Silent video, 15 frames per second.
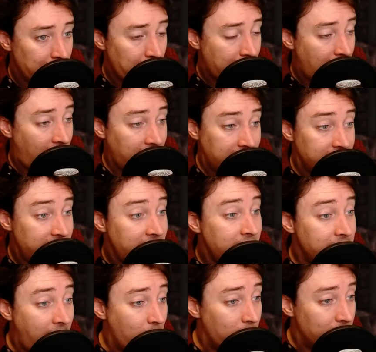I can see
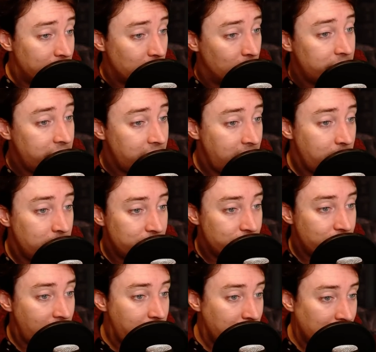now, of course, that he was
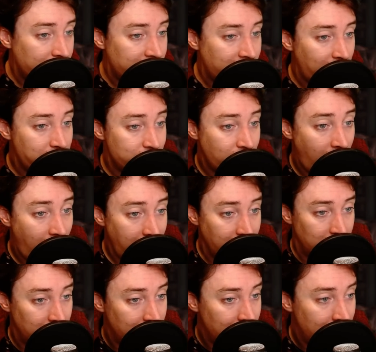dreaming of some
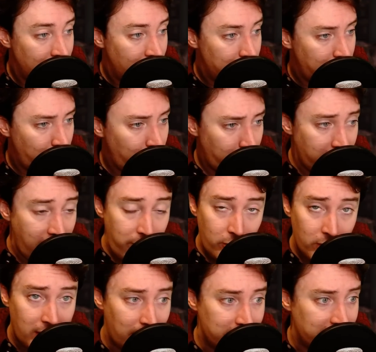trial, but we were never
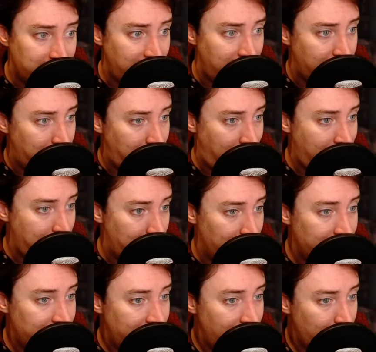allowed to see the
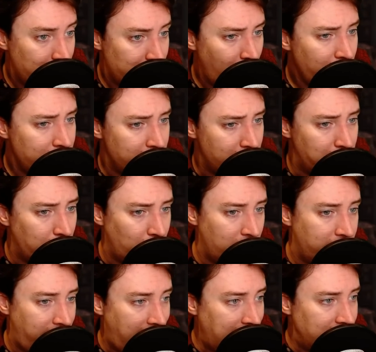papers, and it was odd that a boy
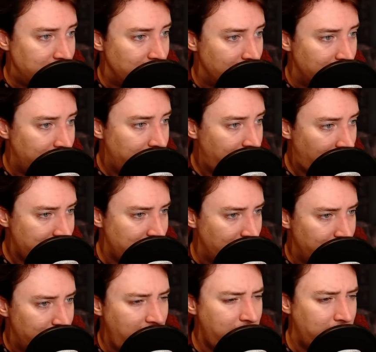of 8 should have such a
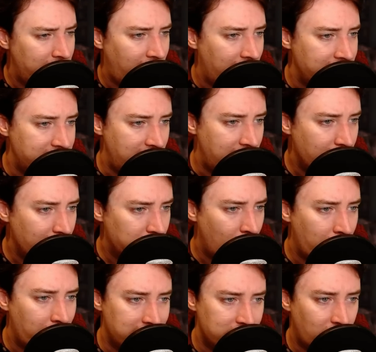vivid idea of
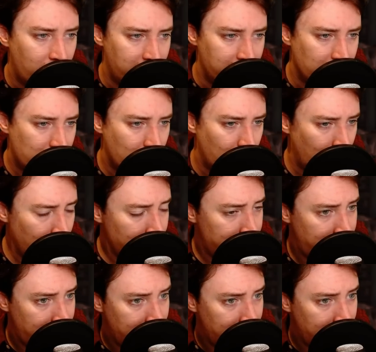what went on in a court.